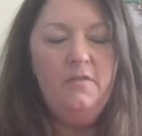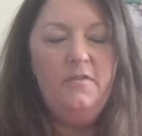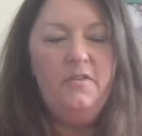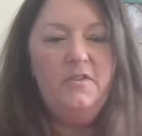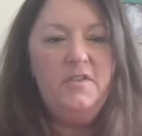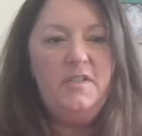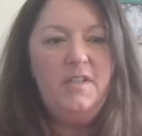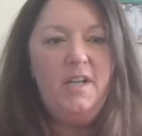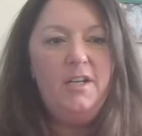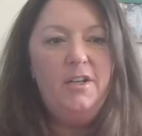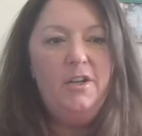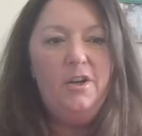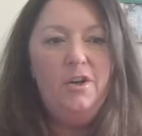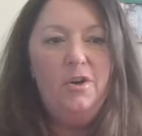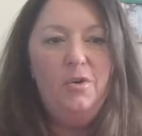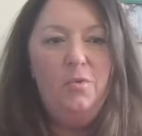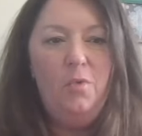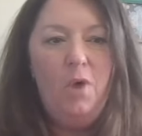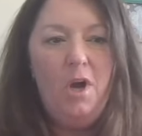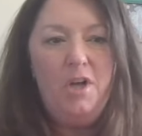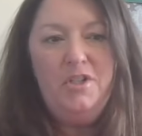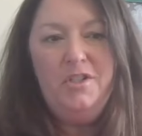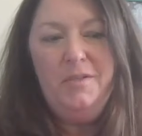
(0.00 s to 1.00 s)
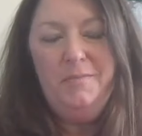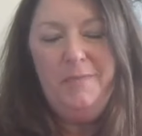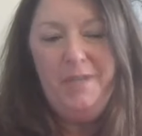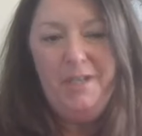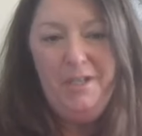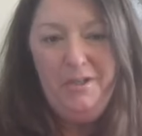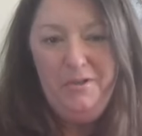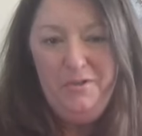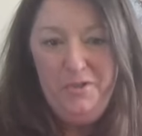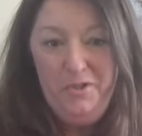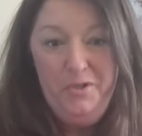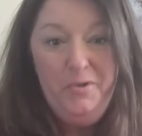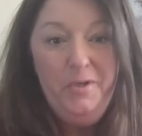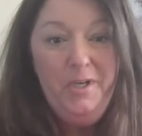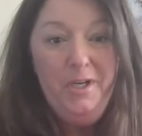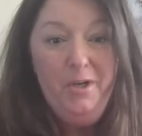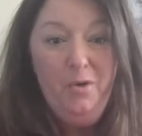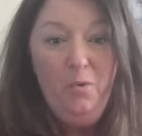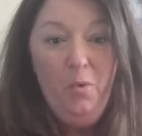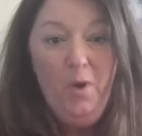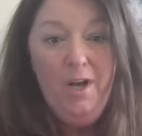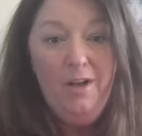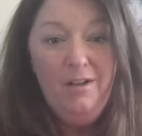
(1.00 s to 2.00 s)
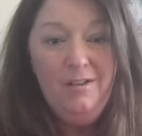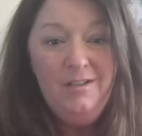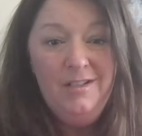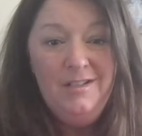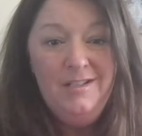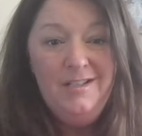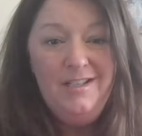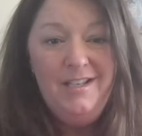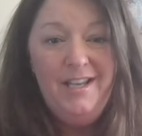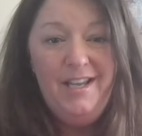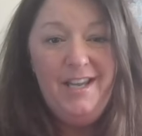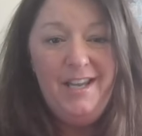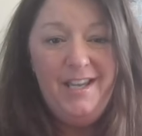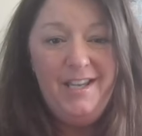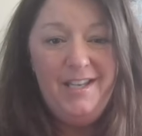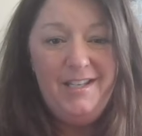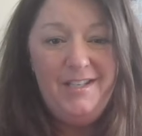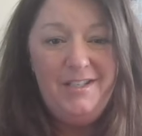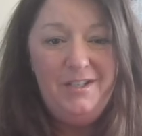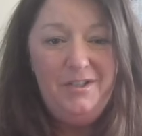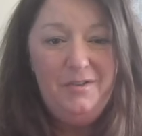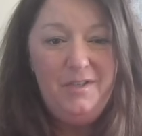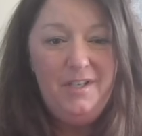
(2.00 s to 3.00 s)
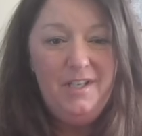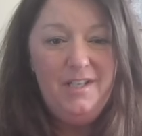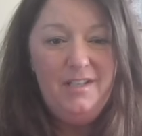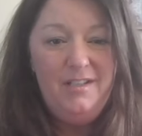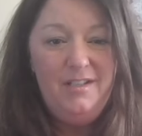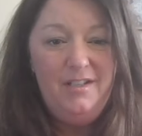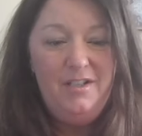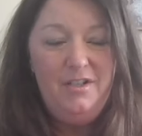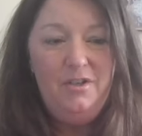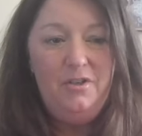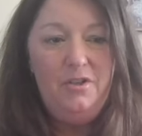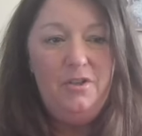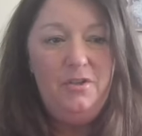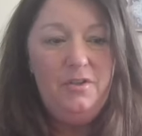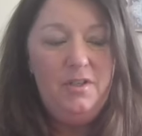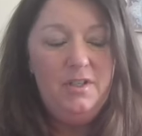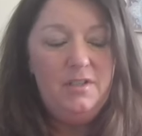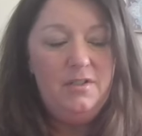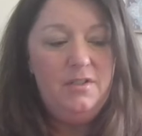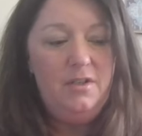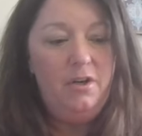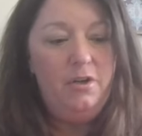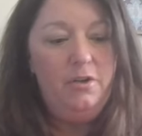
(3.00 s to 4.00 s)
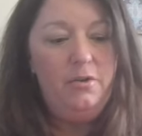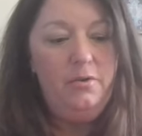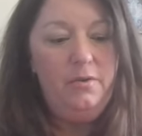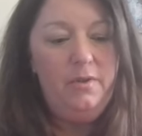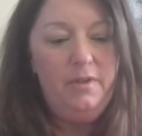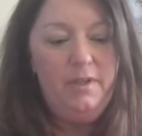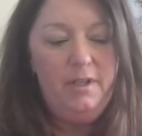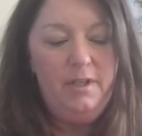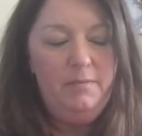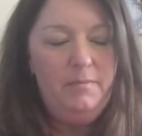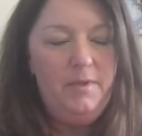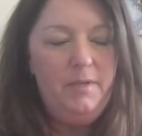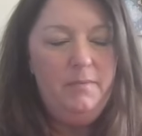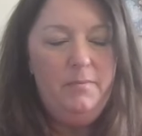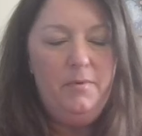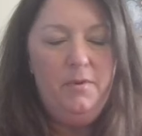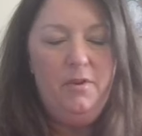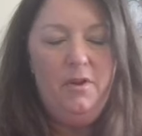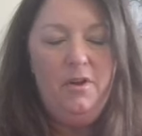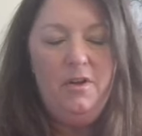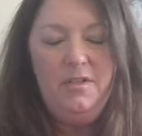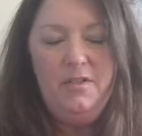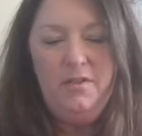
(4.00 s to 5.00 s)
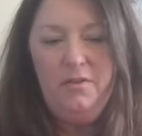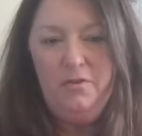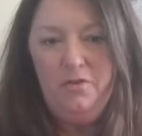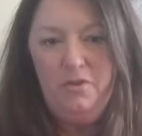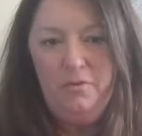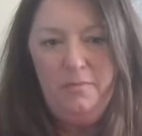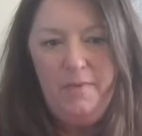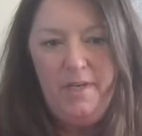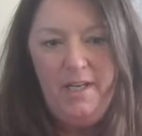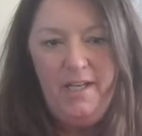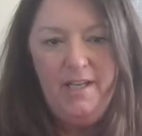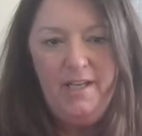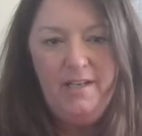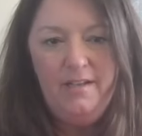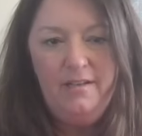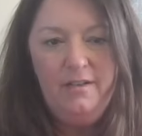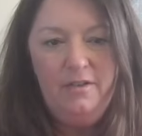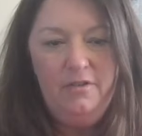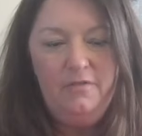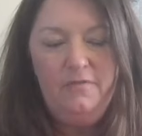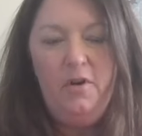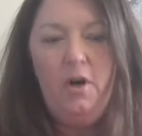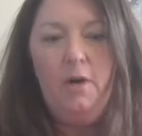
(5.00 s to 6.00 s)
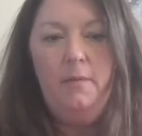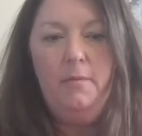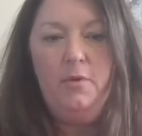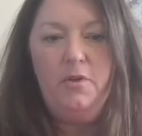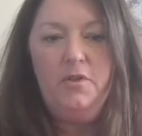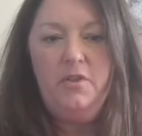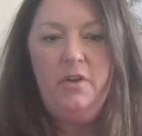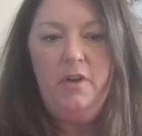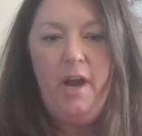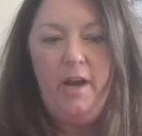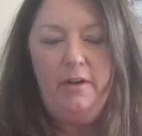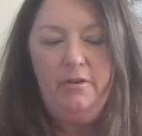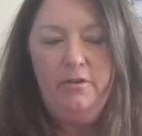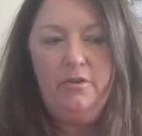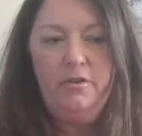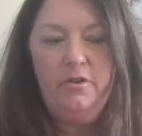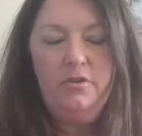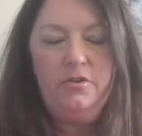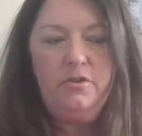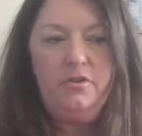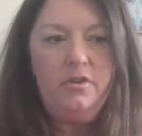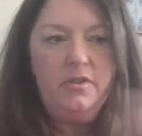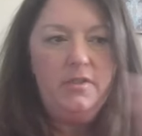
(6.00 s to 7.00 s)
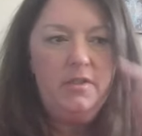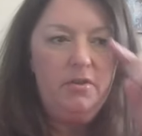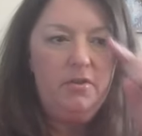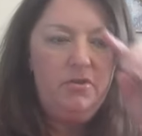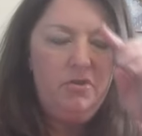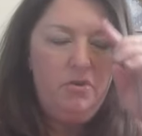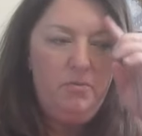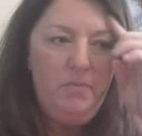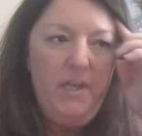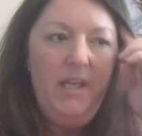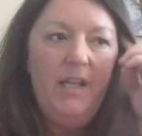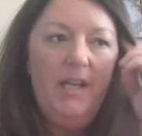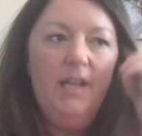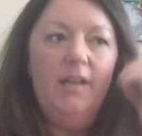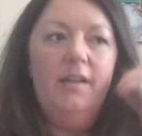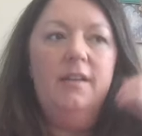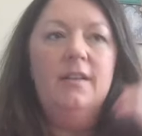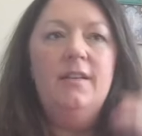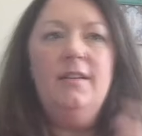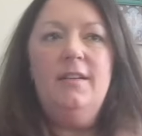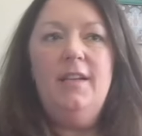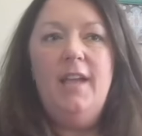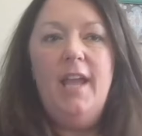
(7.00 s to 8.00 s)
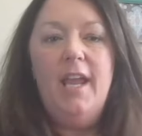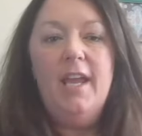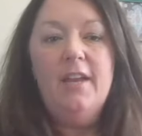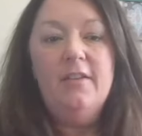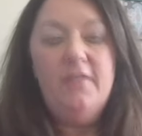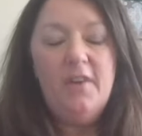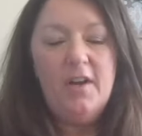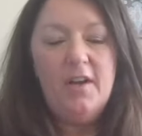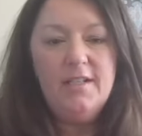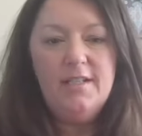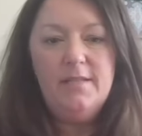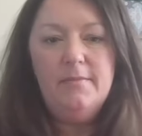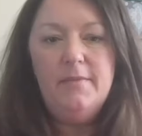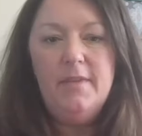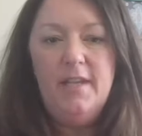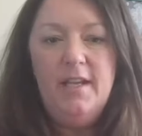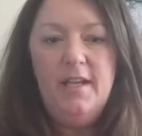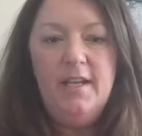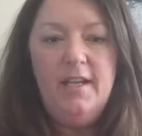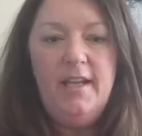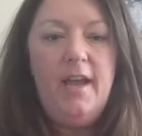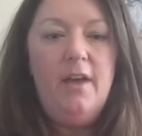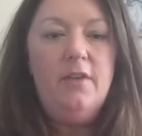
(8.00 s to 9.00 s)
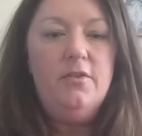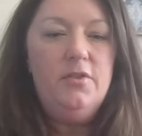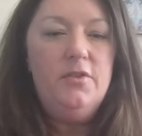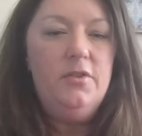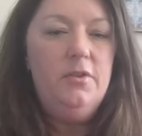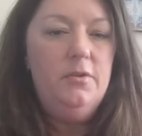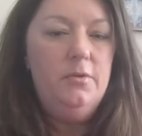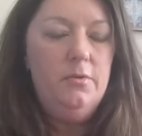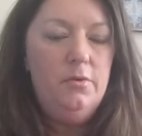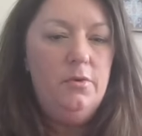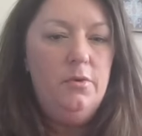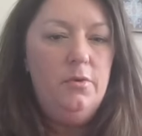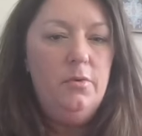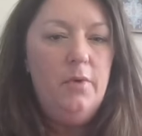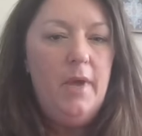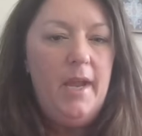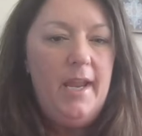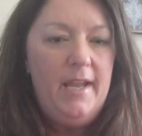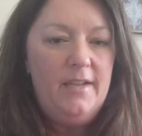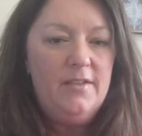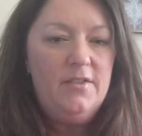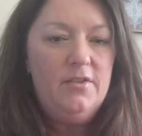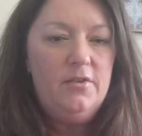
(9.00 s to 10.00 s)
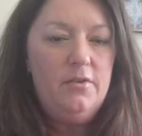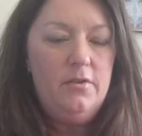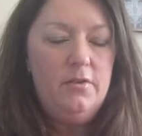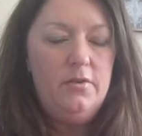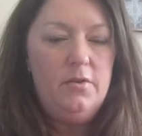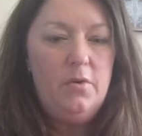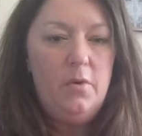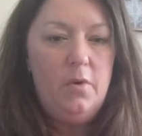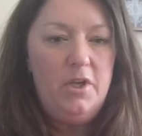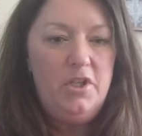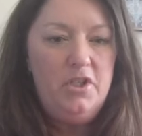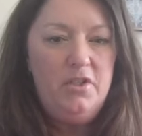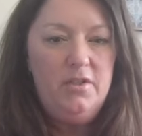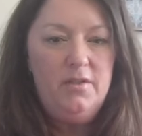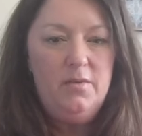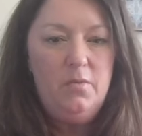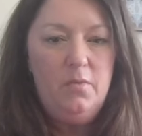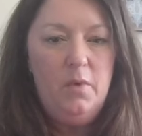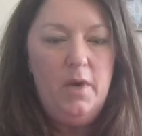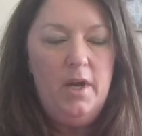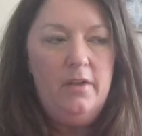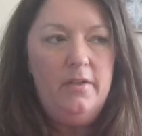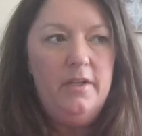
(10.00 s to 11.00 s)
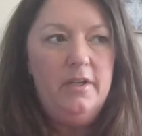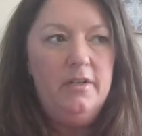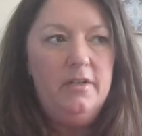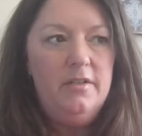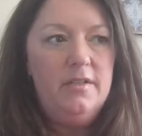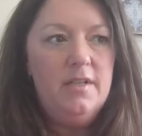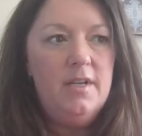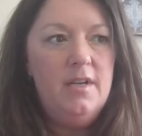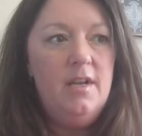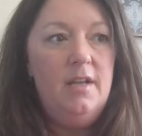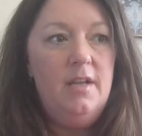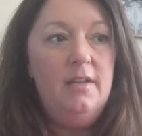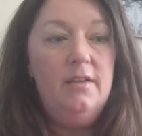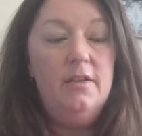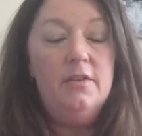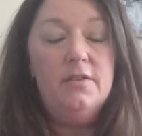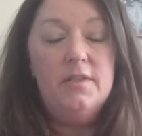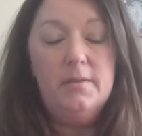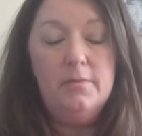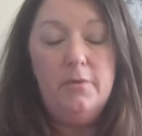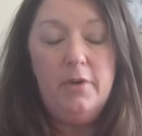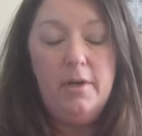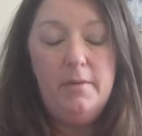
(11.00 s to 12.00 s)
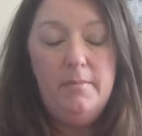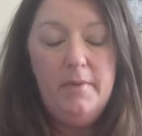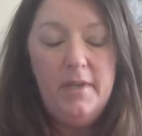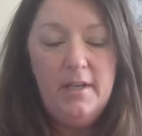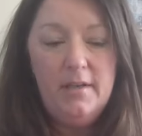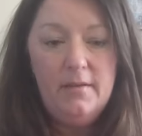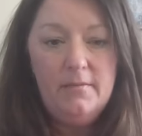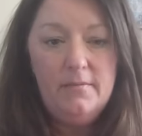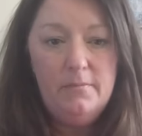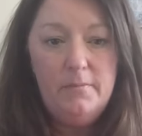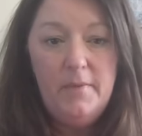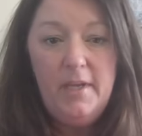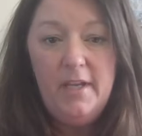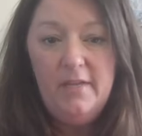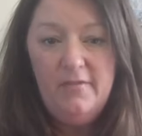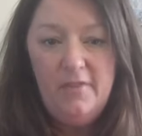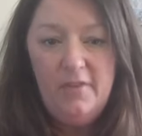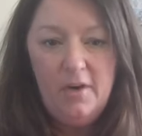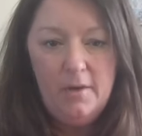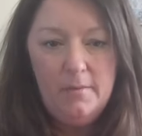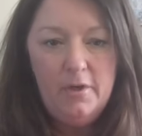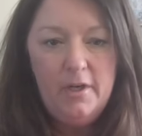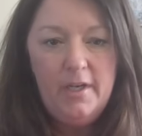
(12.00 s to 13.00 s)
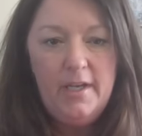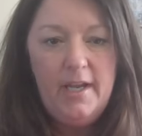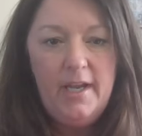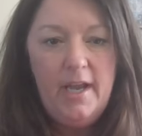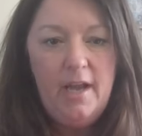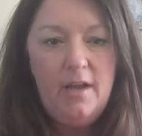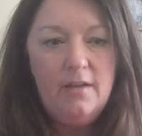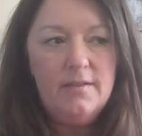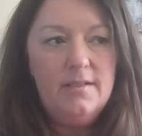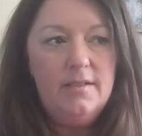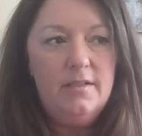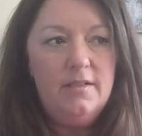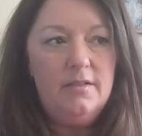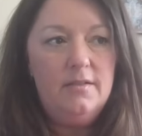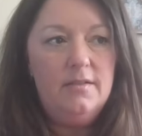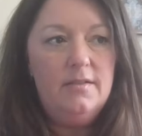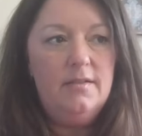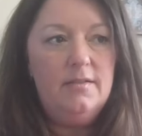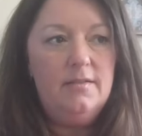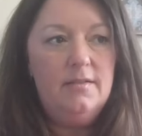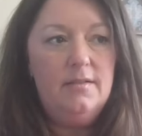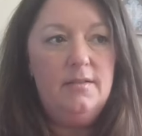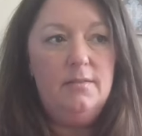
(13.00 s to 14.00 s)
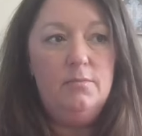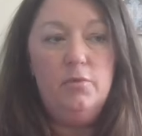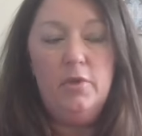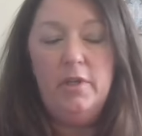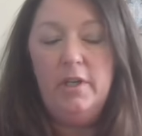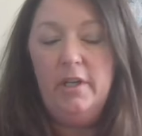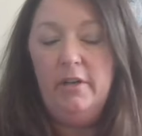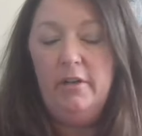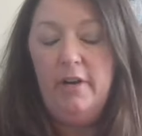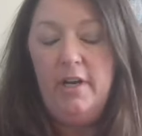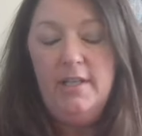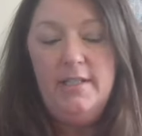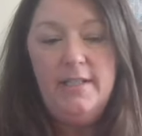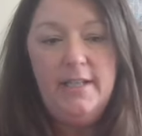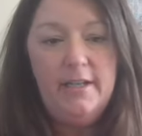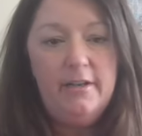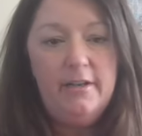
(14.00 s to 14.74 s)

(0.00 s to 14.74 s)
First, I'd go watch somebody who's doing it well. And you can, you know, you can start Googling people on social media or farmers or agriculture on social media and find some of the accounts who, who answer those questions well. There's, there's some great pig, pig farmer accounts. There's some really great